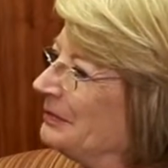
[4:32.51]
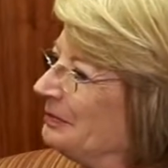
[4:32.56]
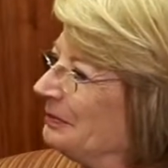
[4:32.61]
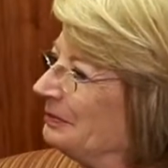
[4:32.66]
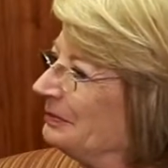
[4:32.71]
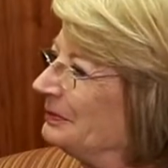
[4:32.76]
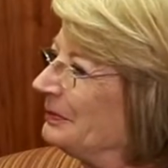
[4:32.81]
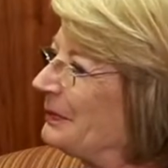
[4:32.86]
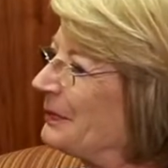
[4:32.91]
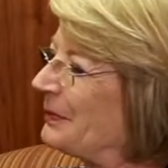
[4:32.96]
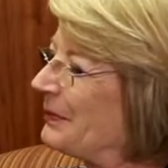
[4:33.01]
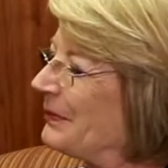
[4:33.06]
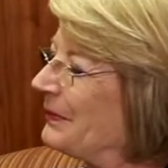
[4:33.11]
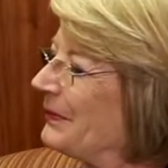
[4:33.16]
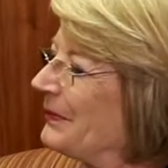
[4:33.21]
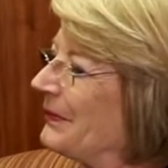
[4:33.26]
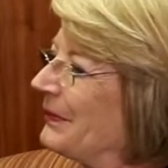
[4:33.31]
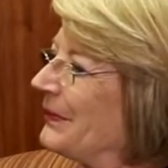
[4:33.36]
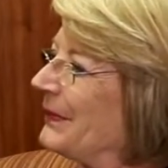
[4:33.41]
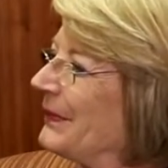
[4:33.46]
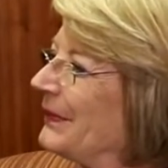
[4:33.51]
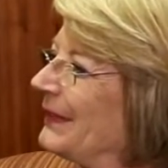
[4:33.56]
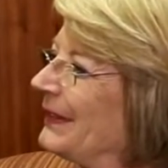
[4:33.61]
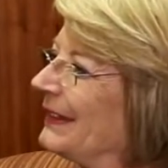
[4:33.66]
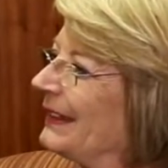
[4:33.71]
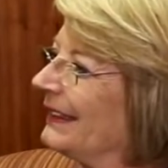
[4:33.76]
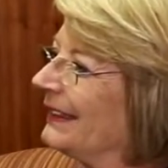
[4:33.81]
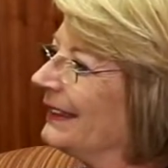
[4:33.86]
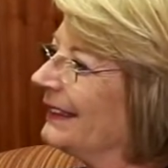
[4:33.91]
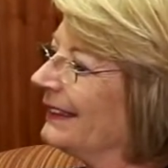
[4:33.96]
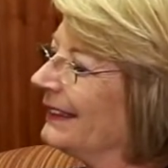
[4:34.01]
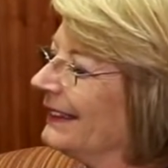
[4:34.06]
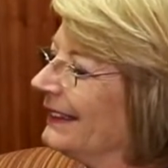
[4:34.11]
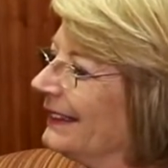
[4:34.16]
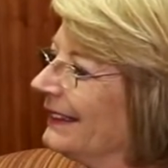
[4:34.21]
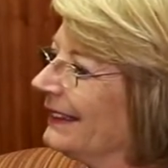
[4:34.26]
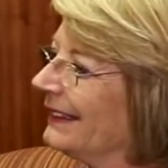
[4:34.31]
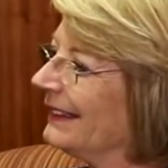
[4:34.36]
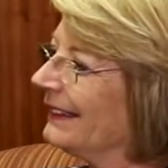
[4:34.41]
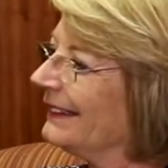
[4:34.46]

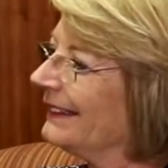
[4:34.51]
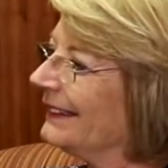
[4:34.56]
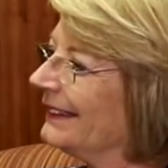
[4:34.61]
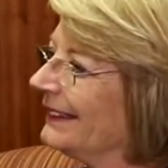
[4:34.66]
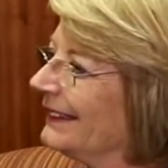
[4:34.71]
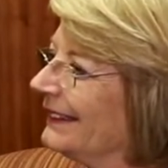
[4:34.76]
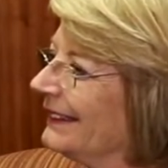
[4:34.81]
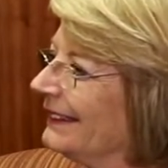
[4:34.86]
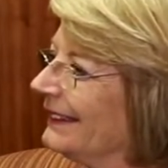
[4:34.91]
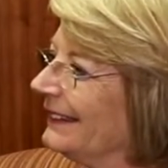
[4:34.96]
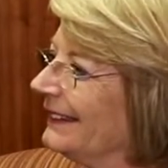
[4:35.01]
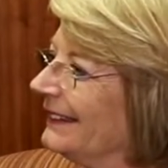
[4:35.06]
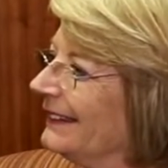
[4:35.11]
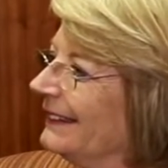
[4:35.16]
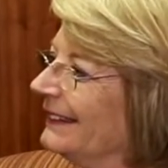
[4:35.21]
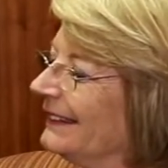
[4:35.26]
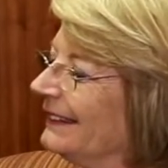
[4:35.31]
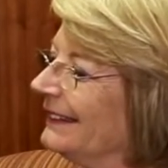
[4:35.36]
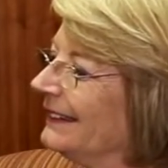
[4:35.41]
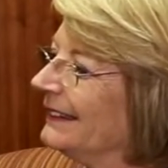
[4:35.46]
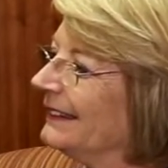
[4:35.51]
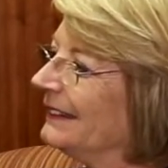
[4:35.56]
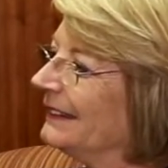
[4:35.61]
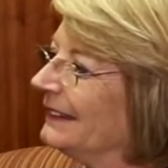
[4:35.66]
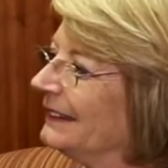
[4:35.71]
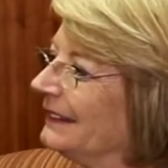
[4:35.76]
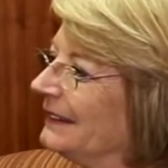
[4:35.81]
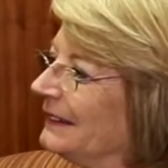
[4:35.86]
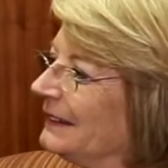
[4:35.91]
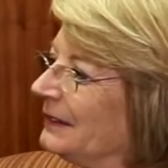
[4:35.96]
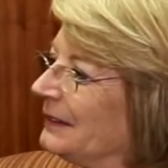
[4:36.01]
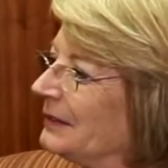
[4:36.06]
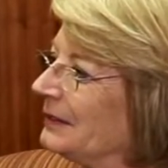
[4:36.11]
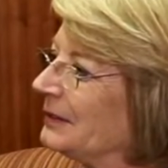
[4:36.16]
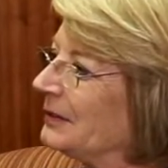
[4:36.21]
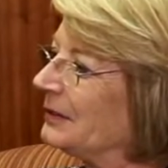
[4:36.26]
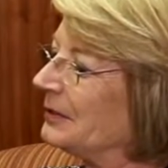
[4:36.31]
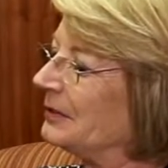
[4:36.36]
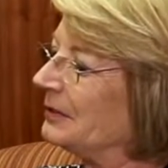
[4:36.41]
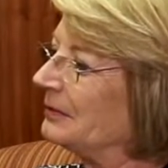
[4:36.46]

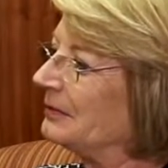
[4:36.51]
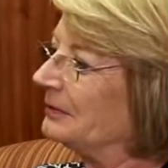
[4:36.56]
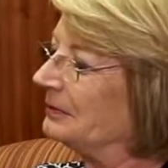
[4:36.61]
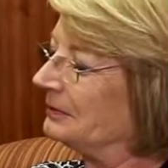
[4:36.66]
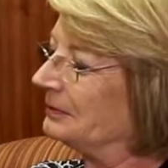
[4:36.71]
This person isn't speaking.